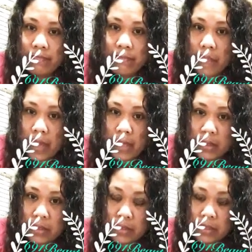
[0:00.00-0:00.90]

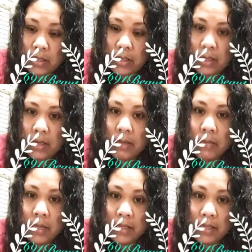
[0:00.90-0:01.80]
manage and
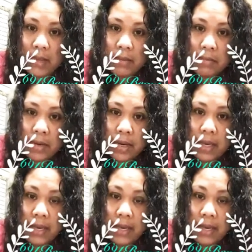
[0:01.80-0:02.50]
maintain my